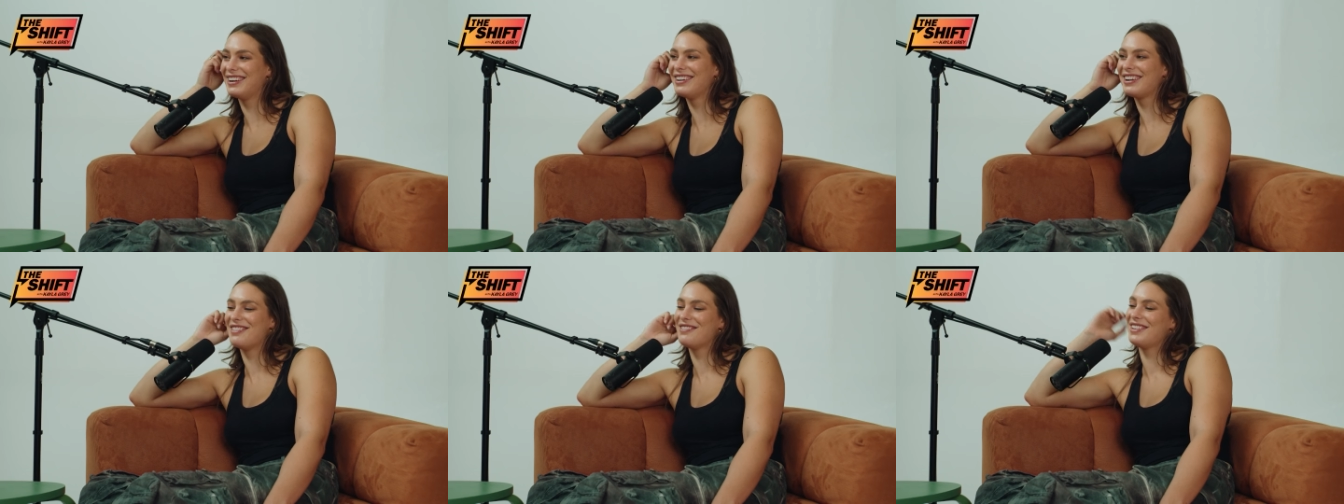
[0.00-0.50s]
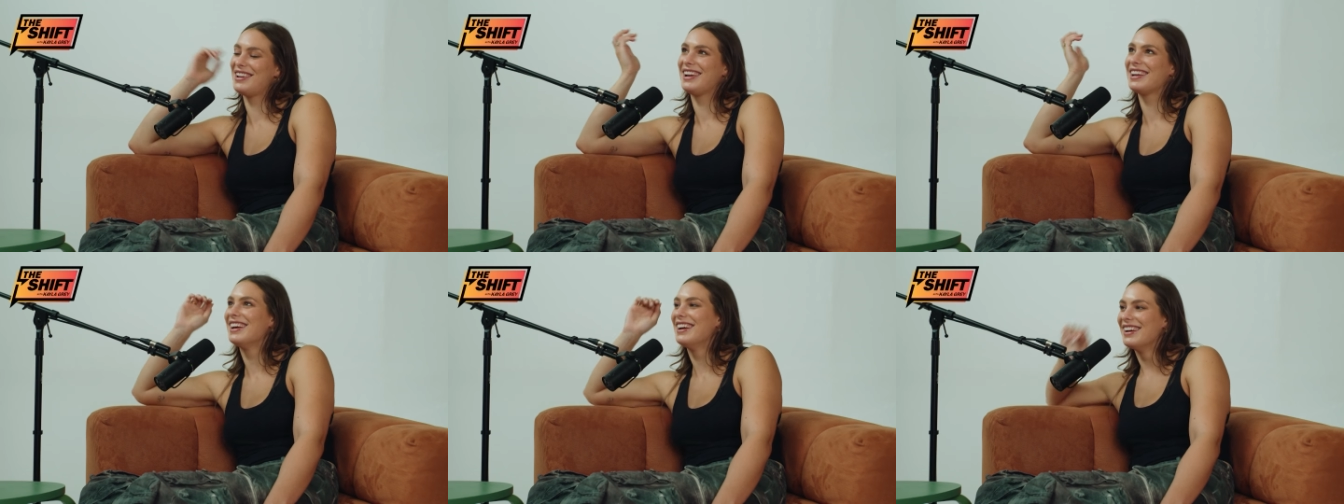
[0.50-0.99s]
And I'm like,
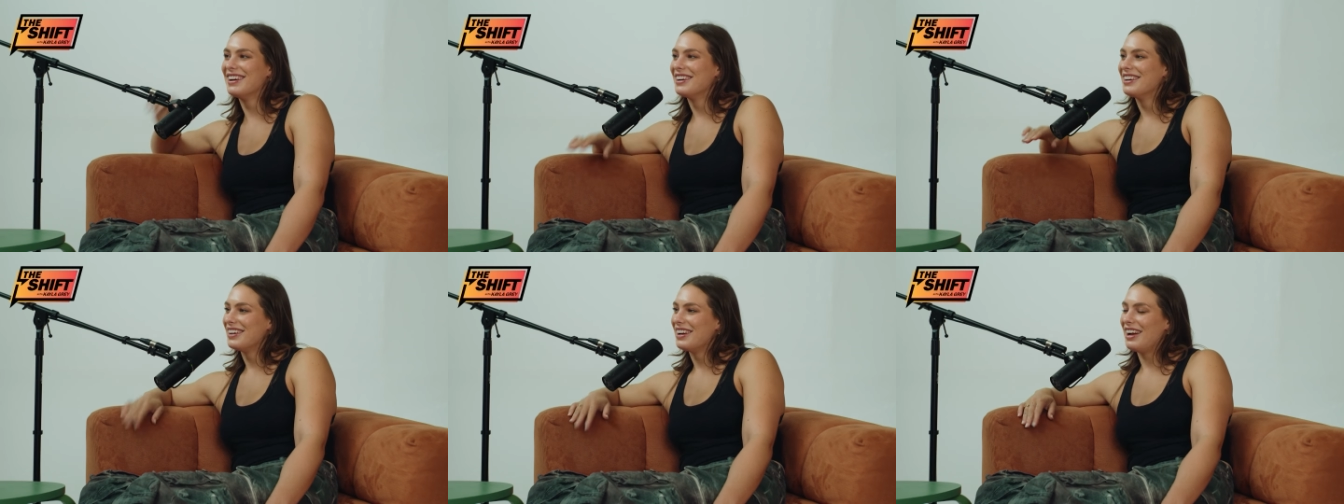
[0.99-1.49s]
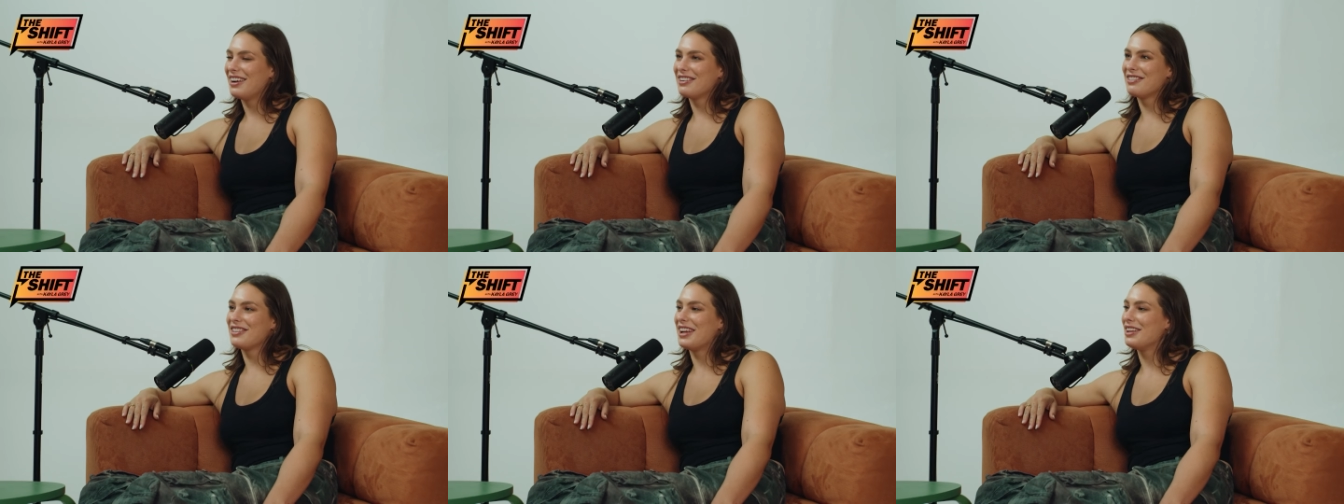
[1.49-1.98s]
I don't
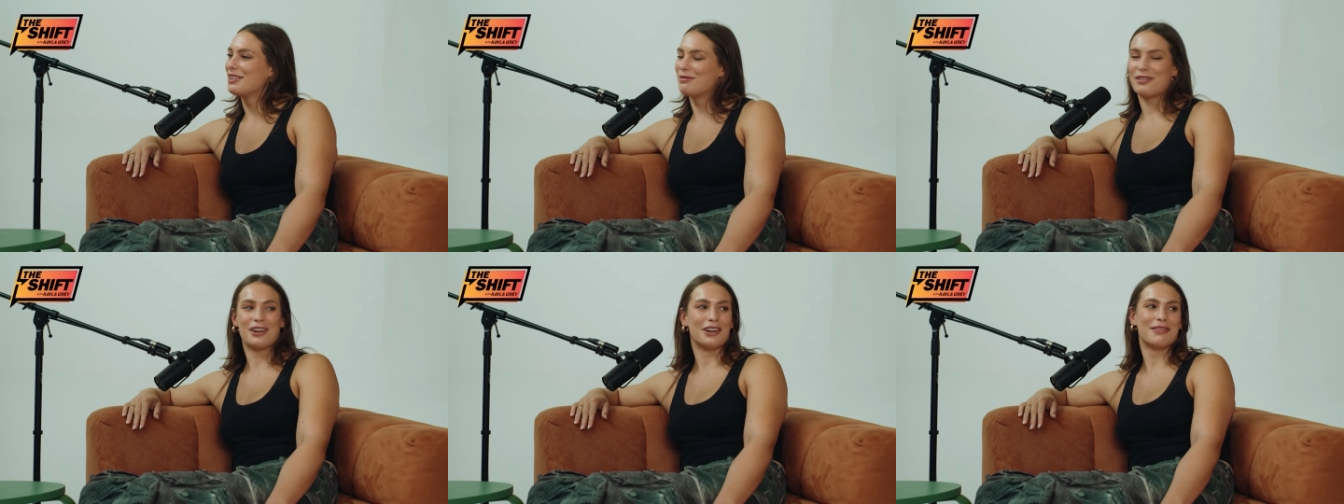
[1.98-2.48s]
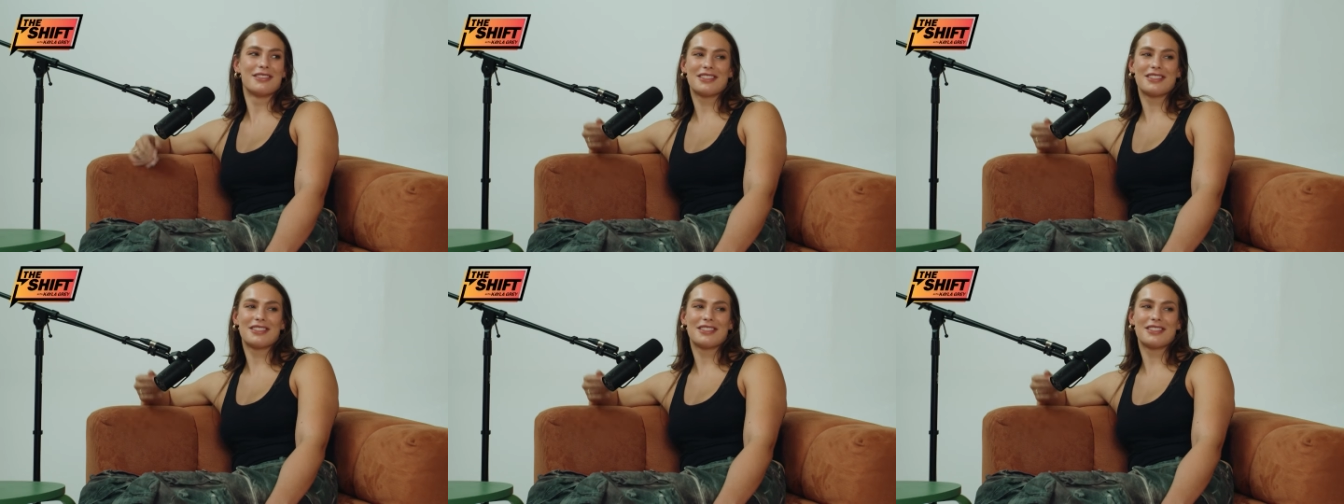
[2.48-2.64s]
even hate them for it. I'm just